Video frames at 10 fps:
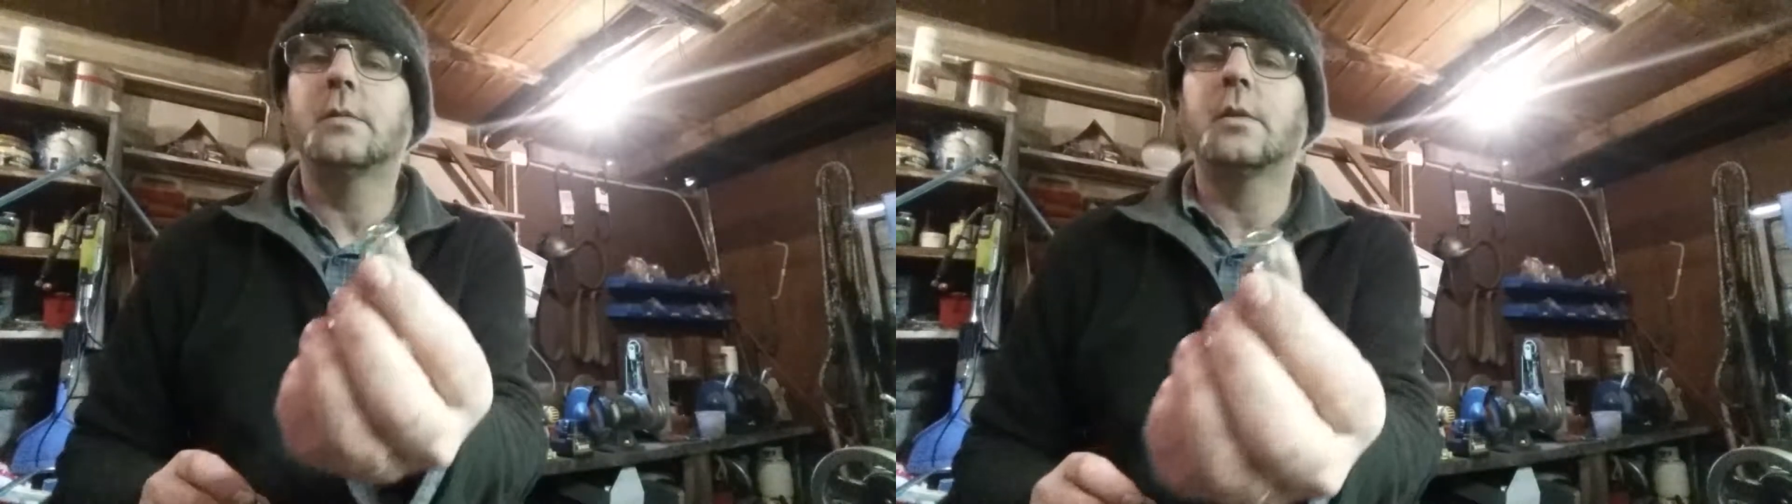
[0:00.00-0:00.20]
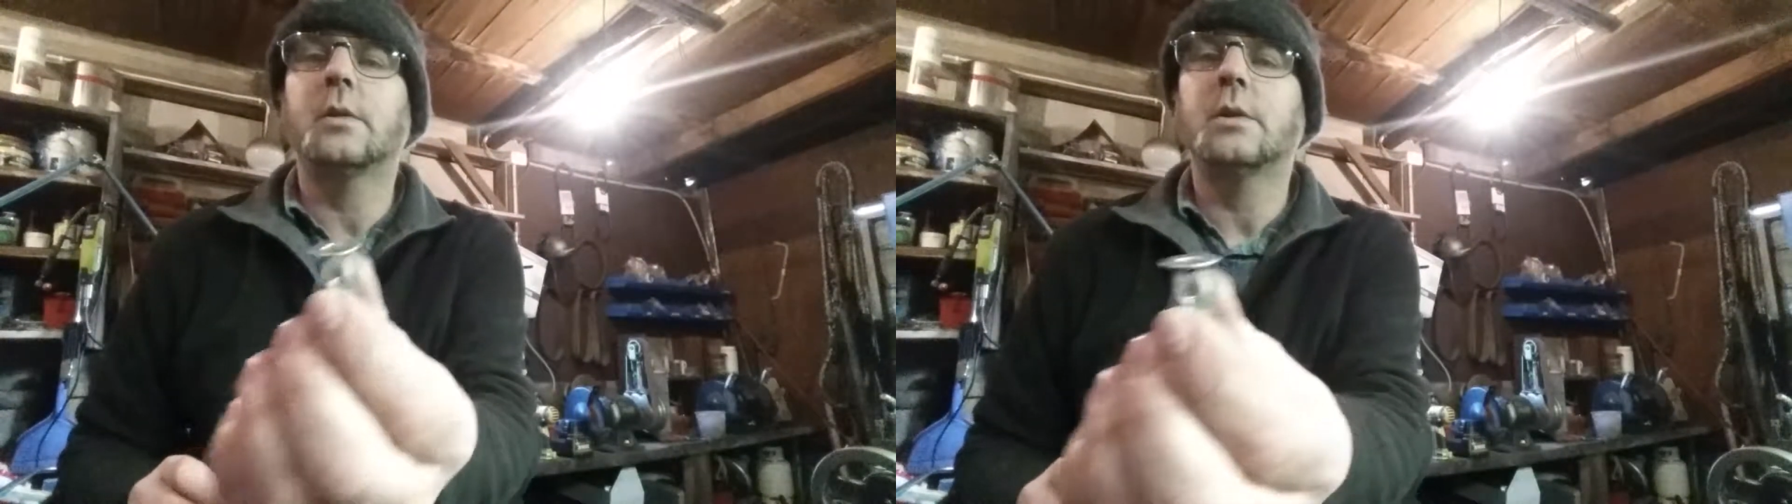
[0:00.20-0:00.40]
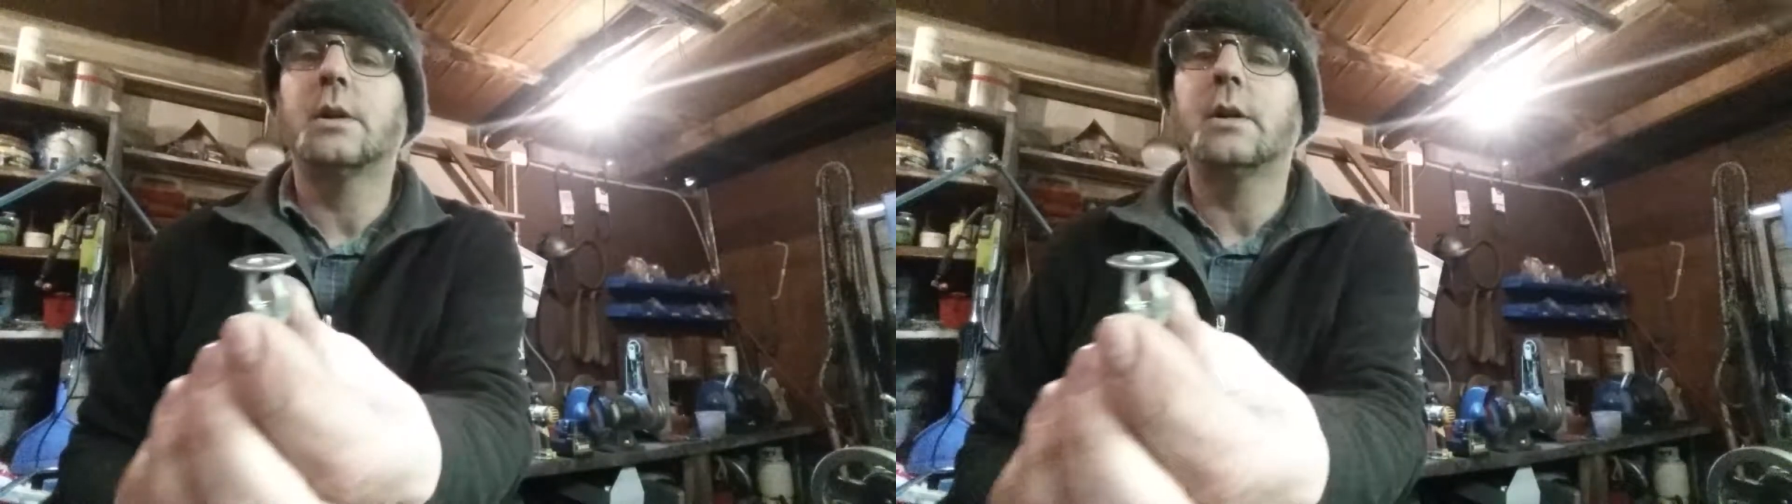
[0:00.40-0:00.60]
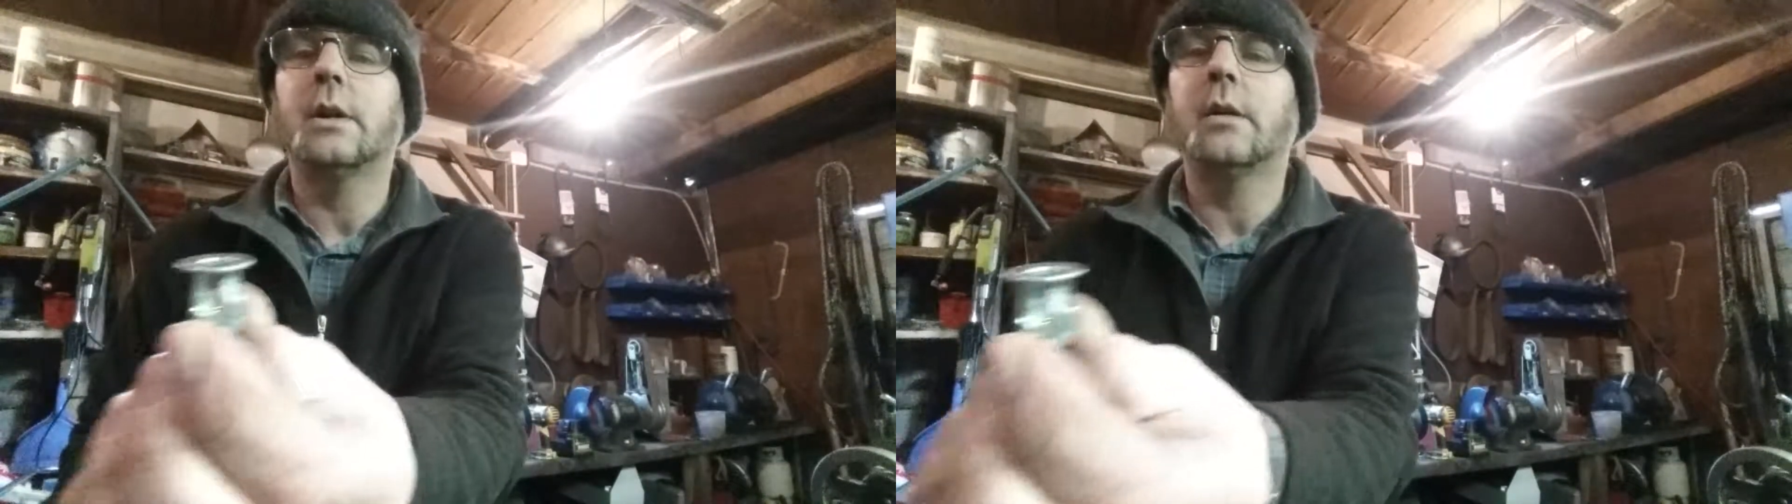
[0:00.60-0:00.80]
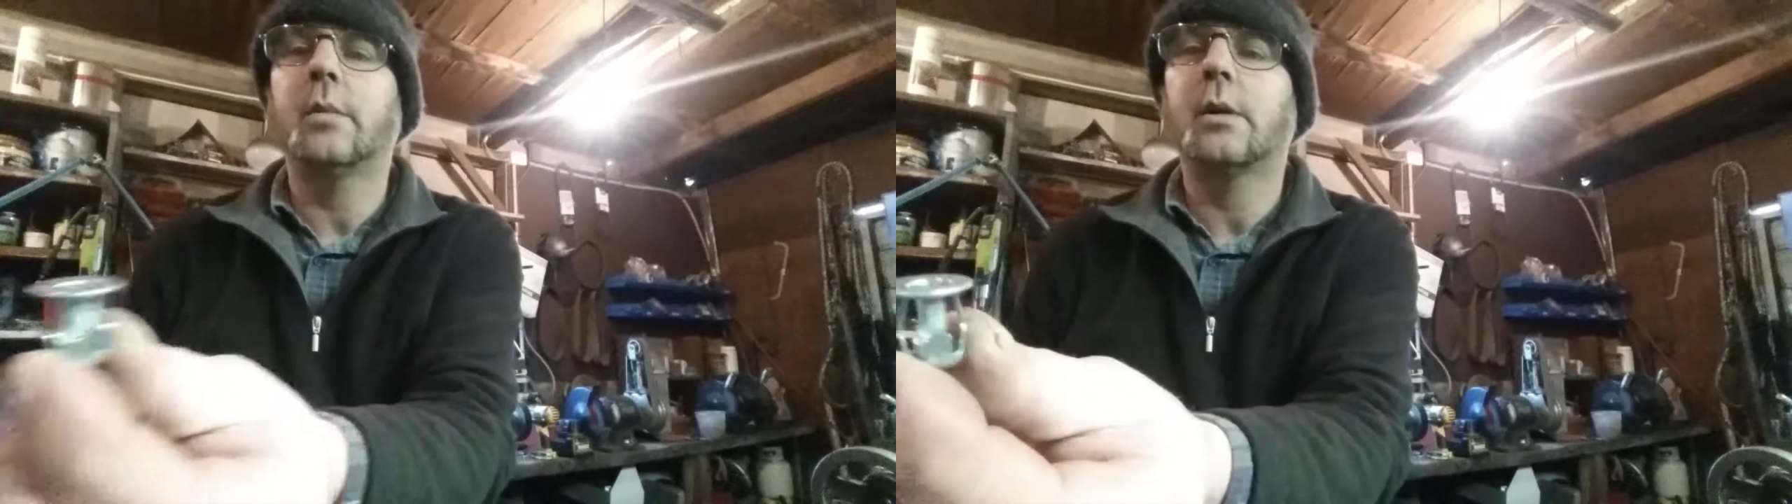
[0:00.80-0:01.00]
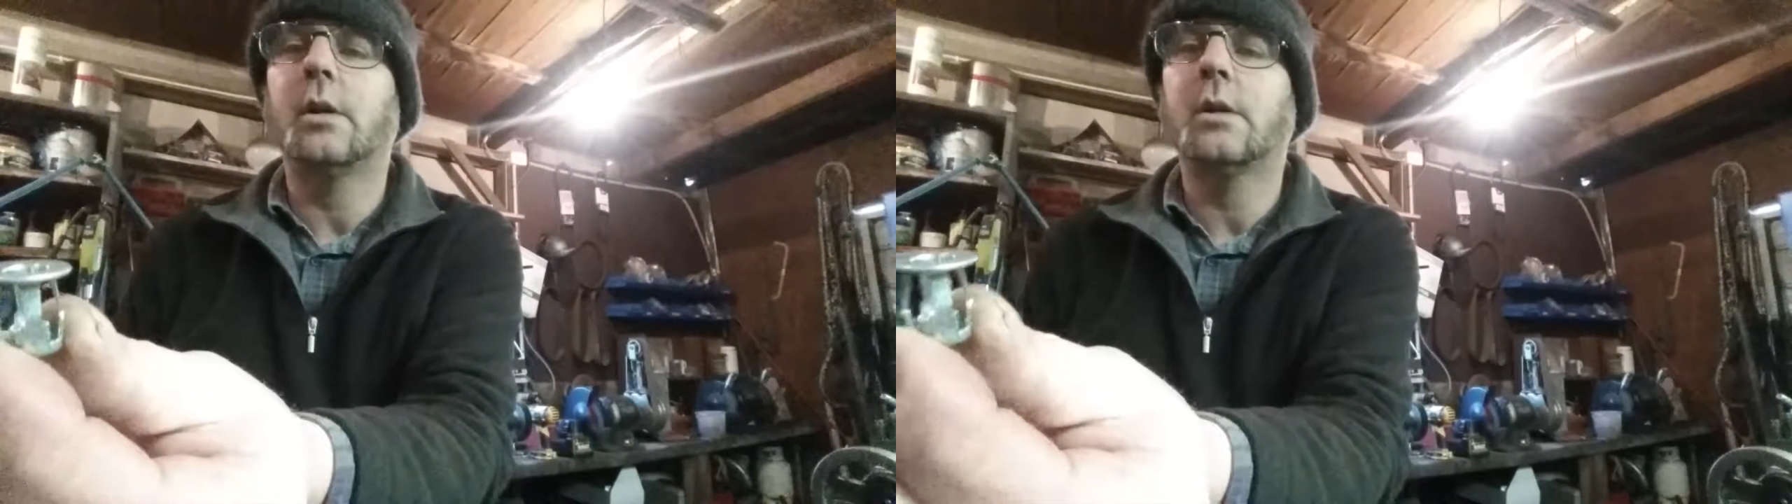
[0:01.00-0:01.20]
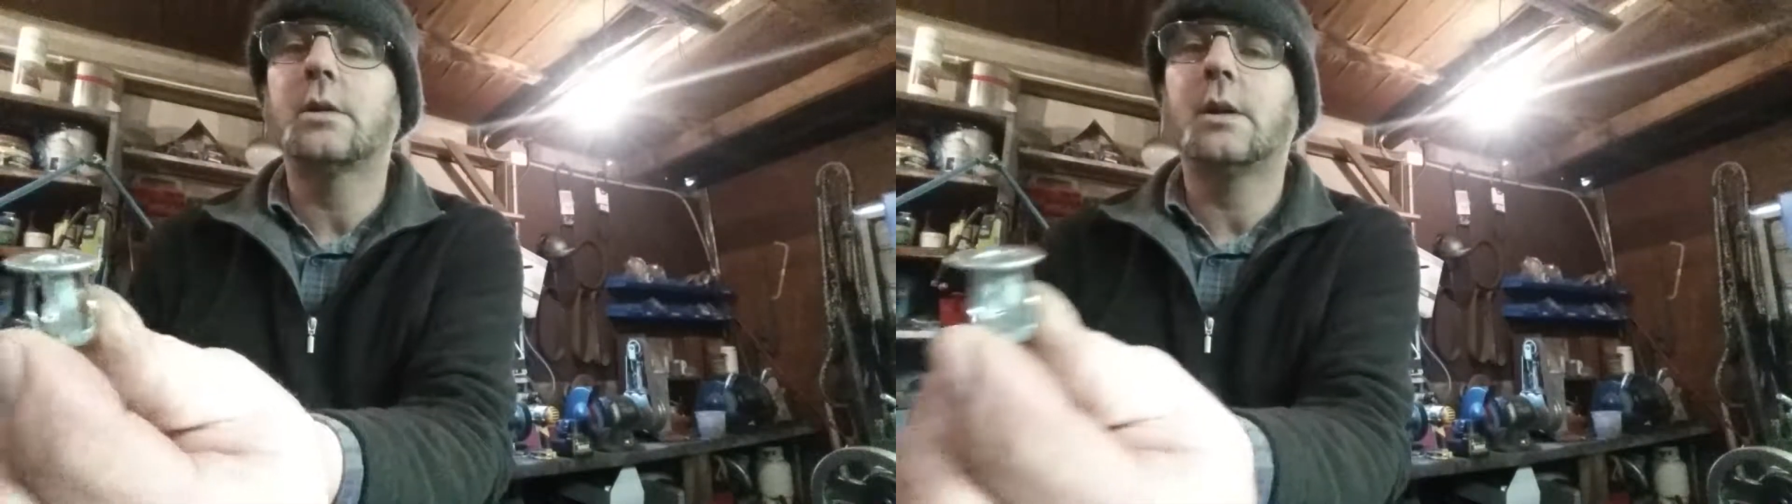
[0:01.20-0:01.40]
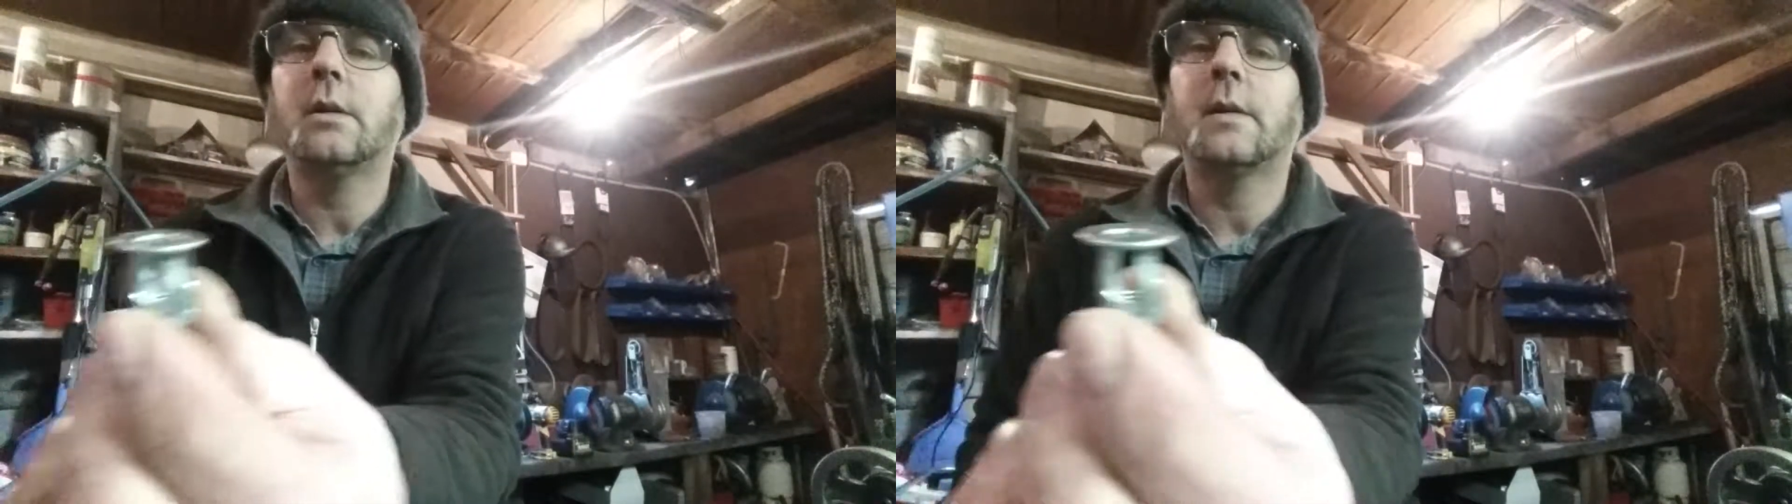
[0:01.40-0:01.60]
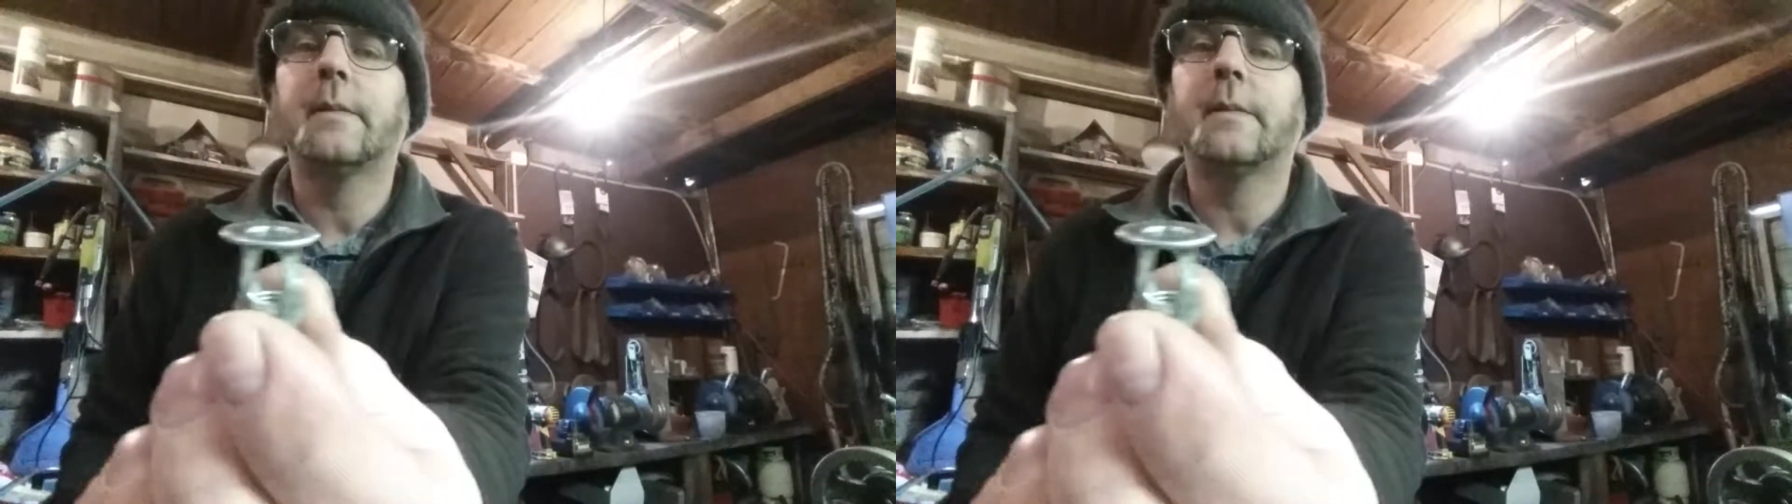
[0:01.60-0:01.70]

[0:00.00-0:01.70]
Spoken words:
you can see there a bit closer,